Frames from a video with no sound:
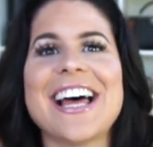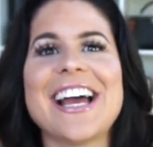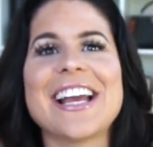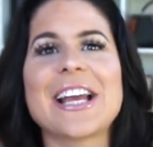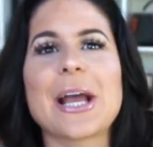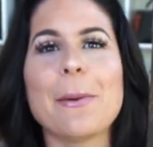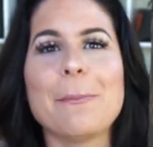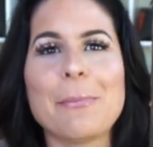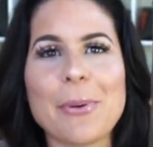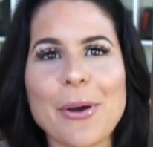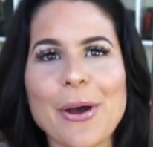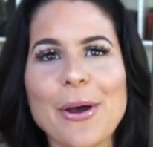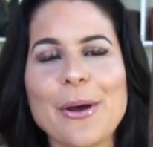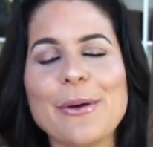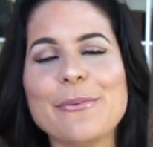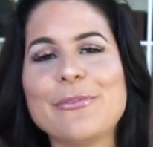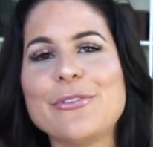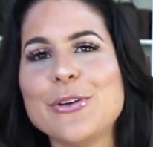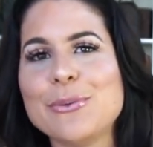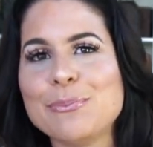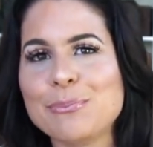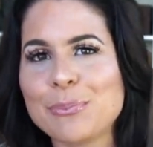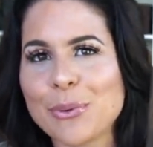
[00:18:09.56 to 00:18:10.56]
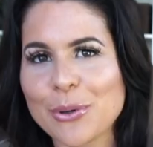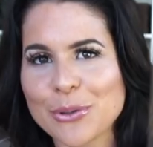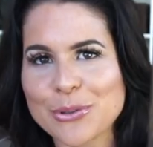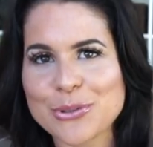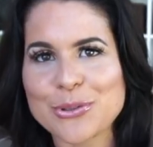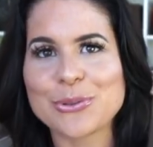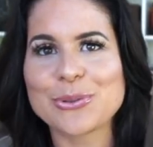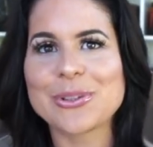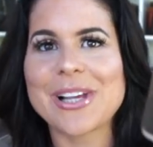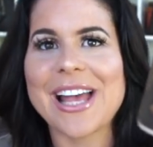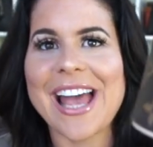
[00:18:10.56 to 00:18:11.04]
like a perfume
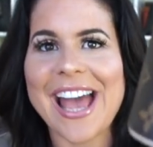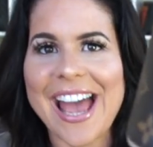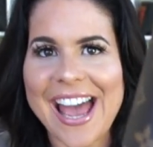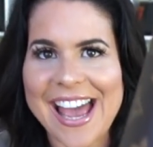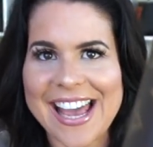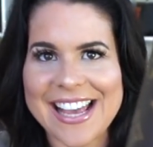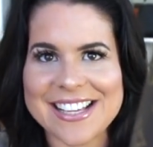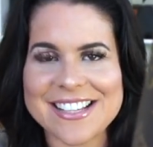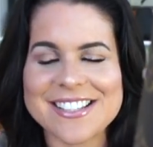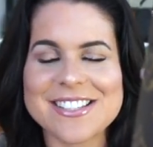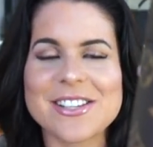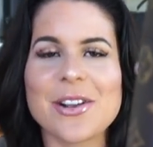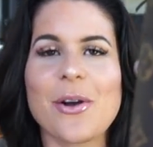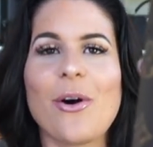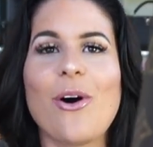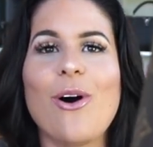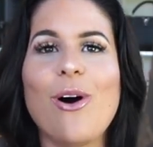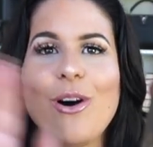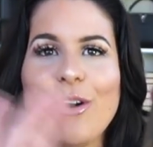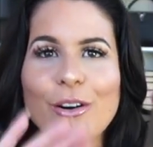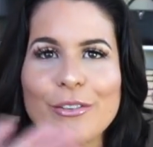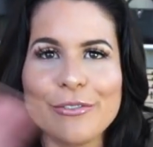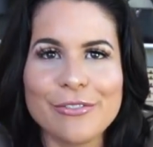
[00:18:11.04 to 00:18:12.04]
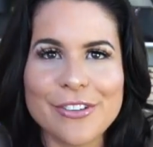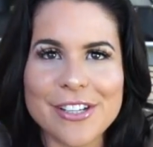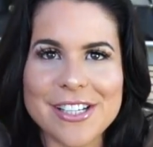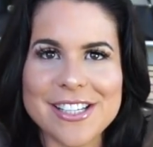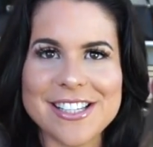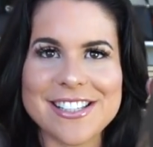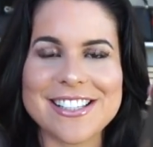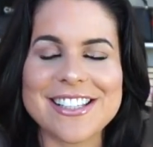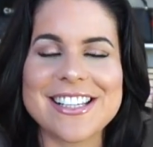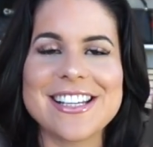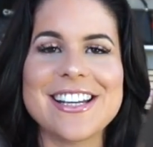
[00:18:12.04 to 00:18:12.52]
bottle case.
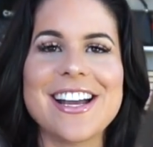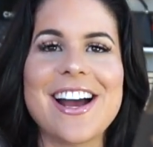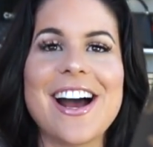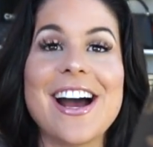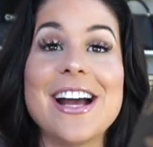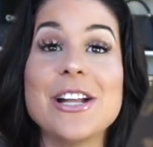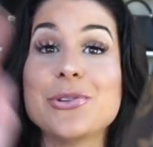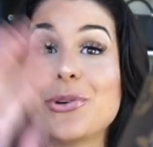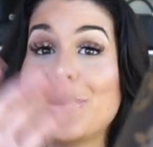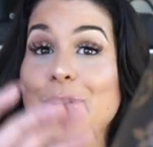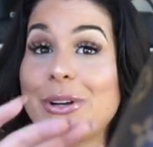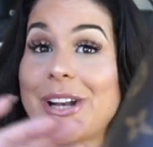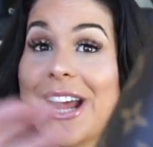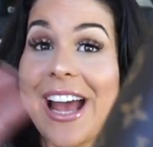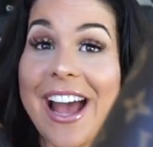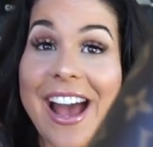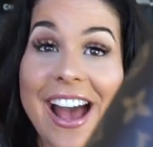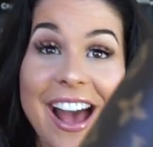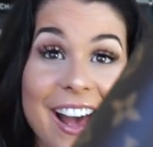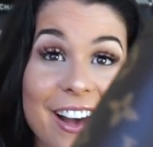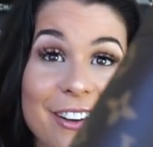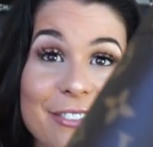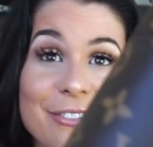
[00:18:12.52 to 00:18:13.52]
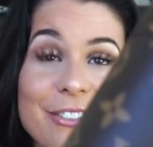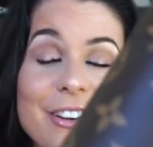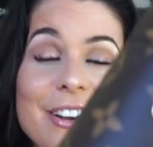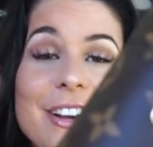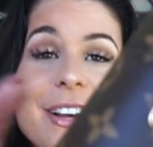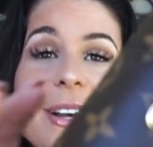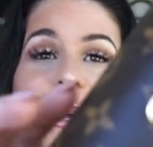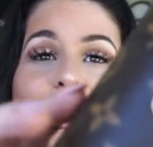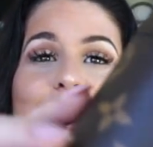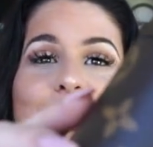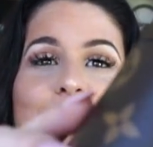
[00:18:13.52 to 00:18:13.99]
Obviously I don't have
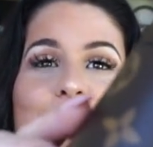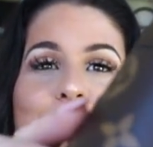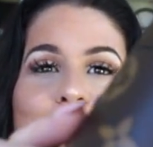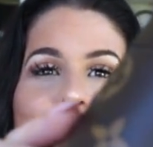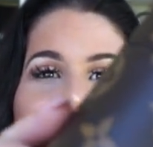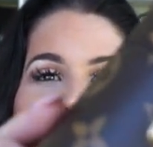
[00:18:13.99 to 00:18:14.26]
the